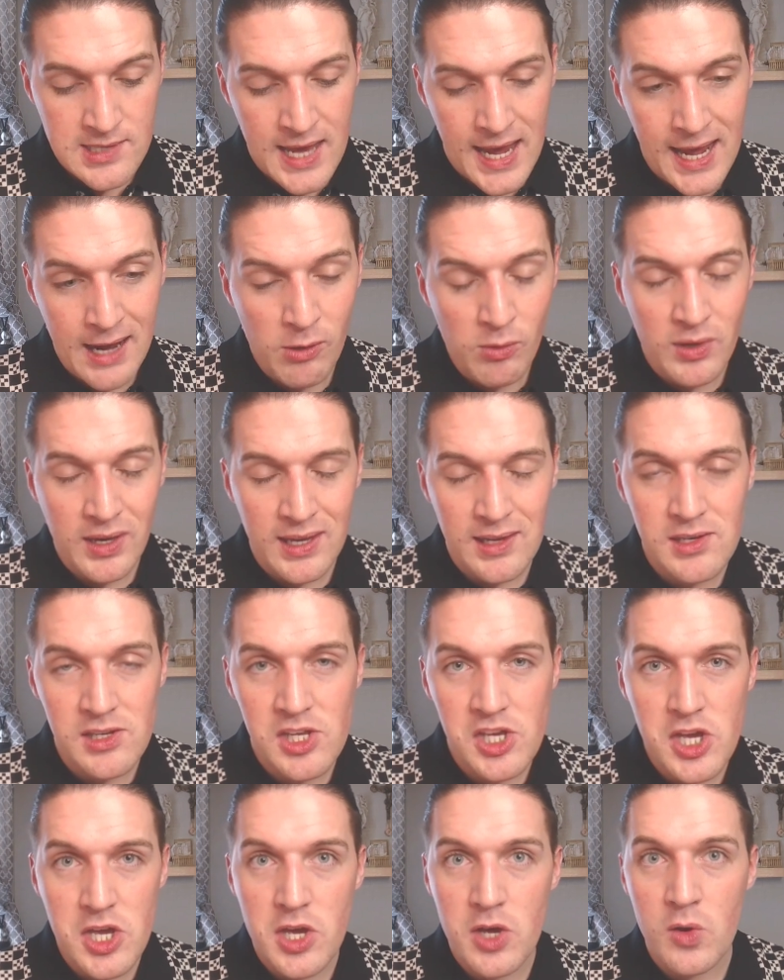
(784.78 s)
So, how can
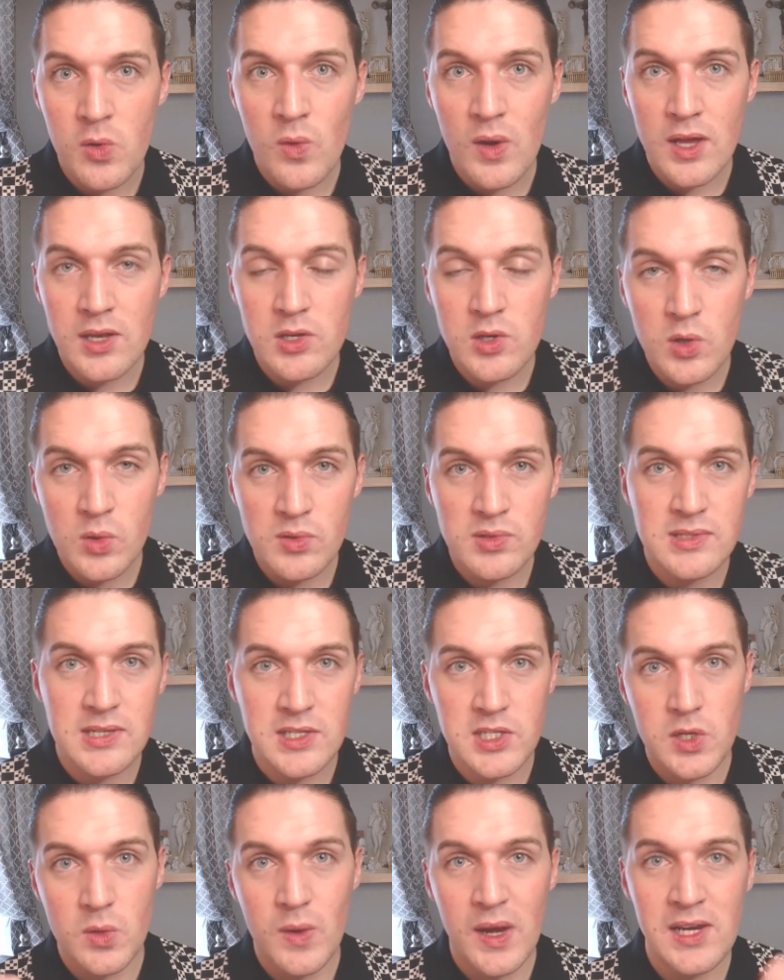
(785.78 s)
you, in your
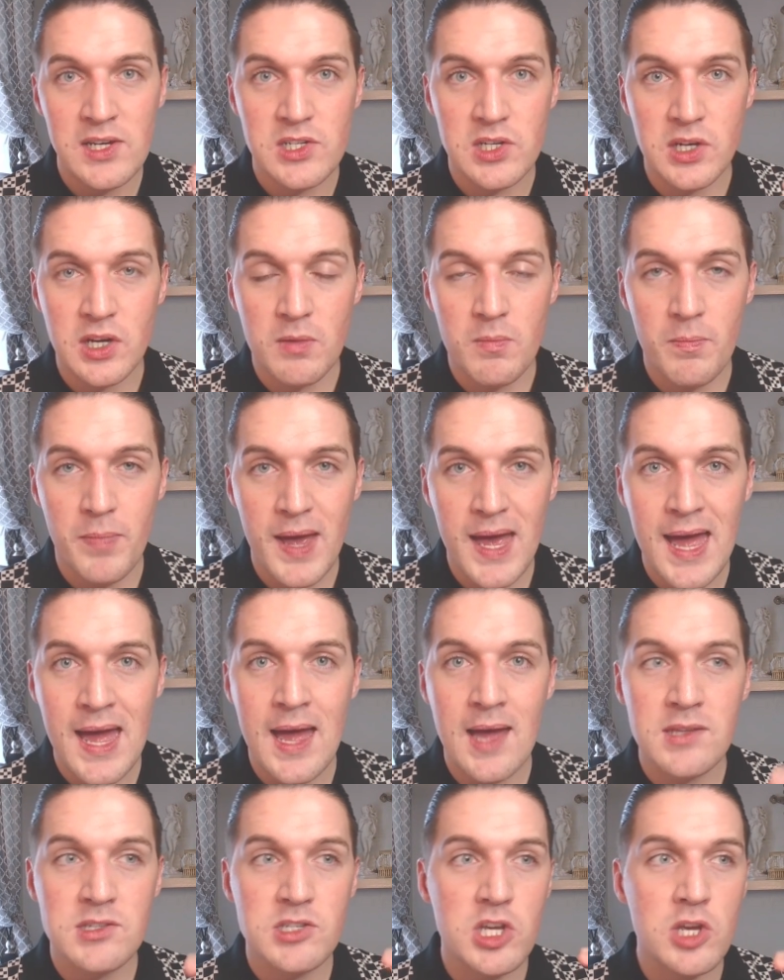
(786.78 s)
situation,
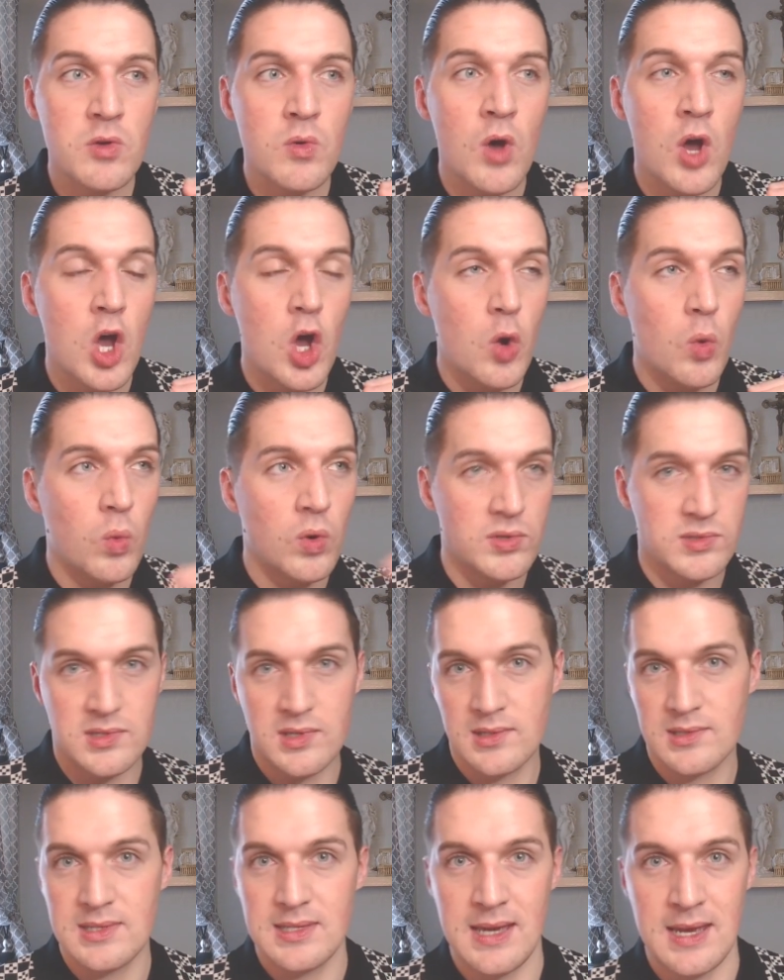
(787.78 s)
compare to what
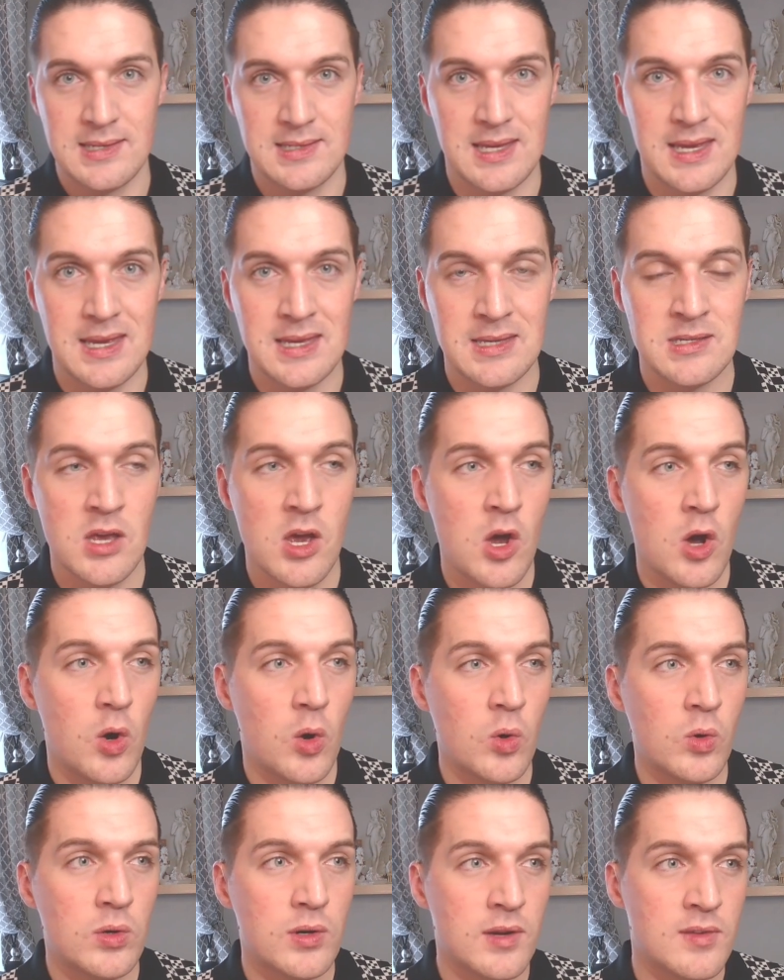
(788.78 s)
success is
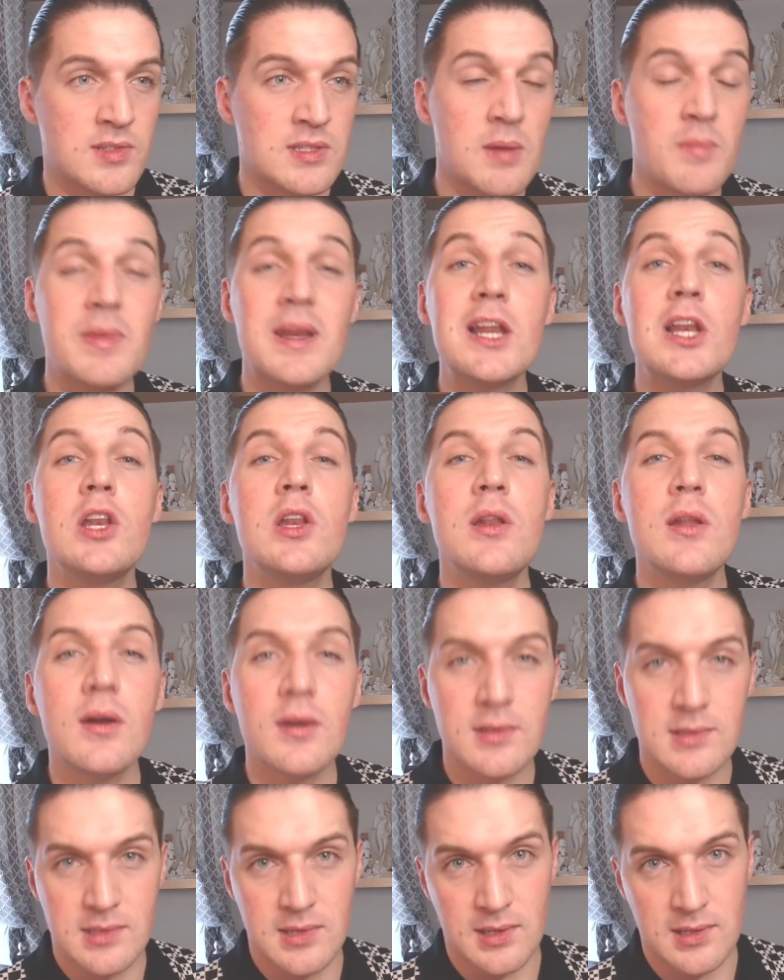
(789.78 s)
or if somebody
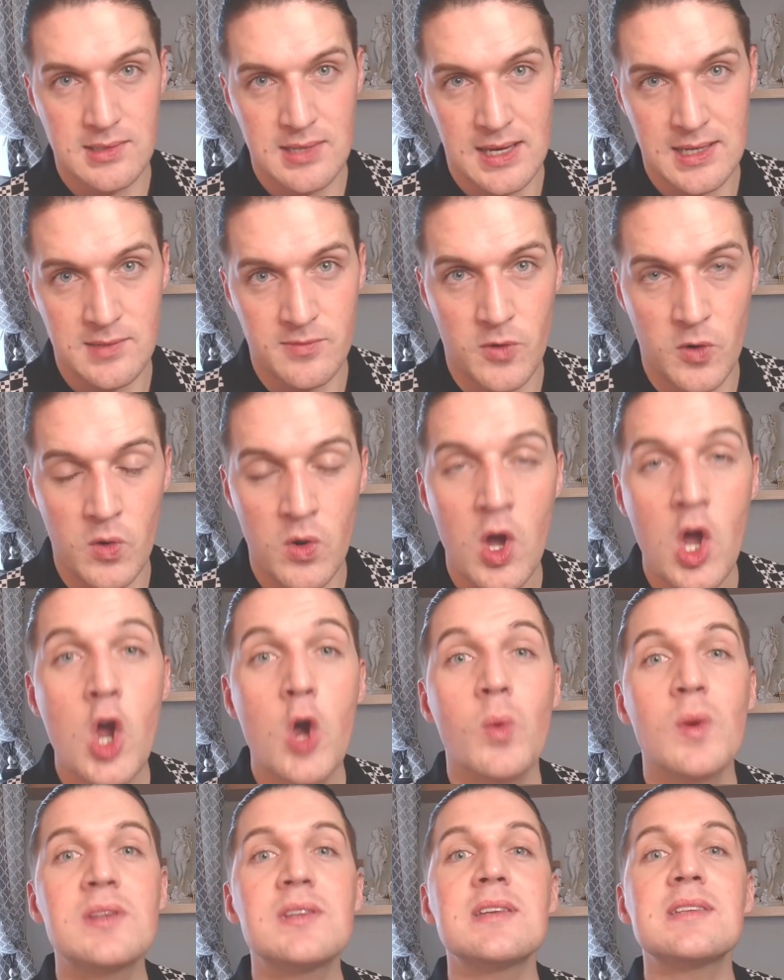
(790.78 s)
looks successful,
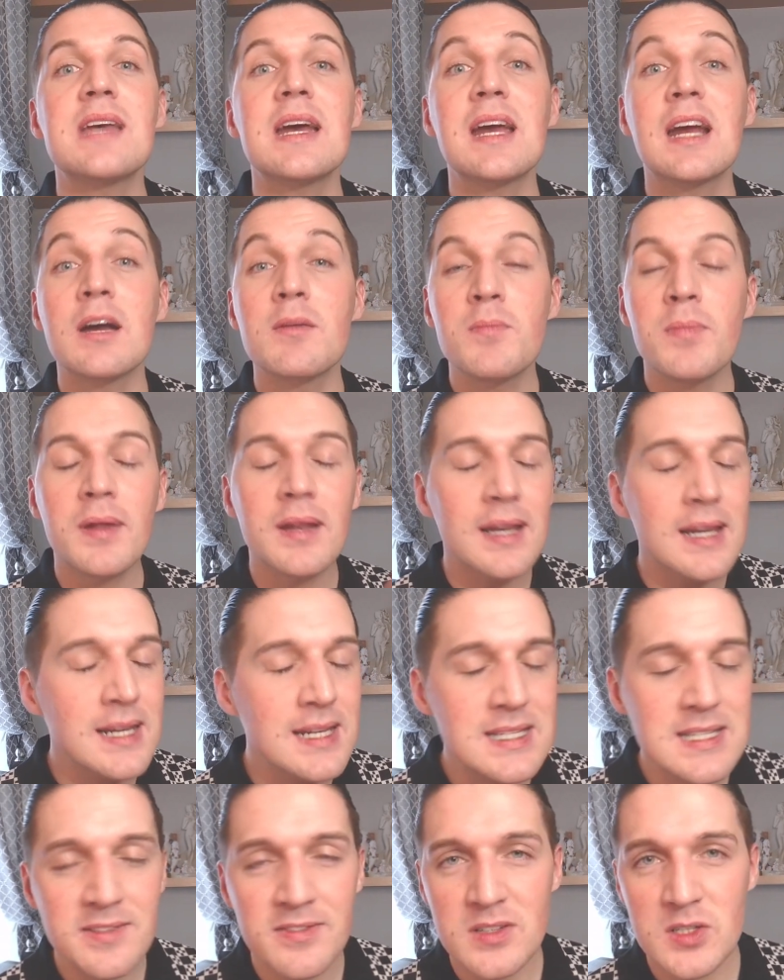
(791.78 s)
which is a
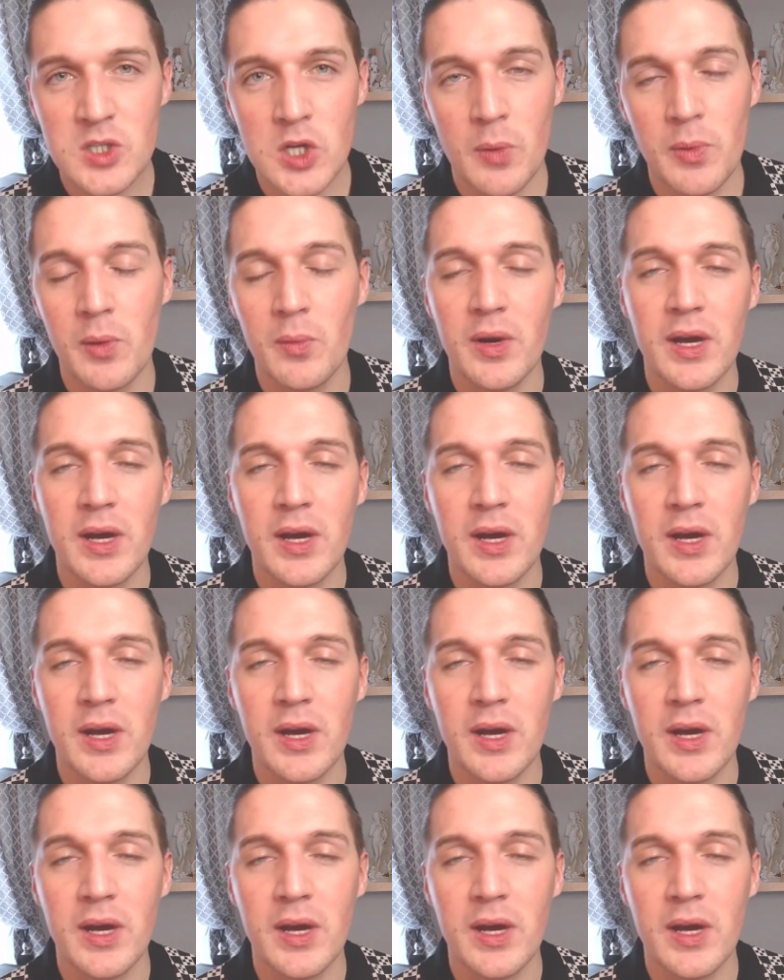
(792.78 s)
completely different topic?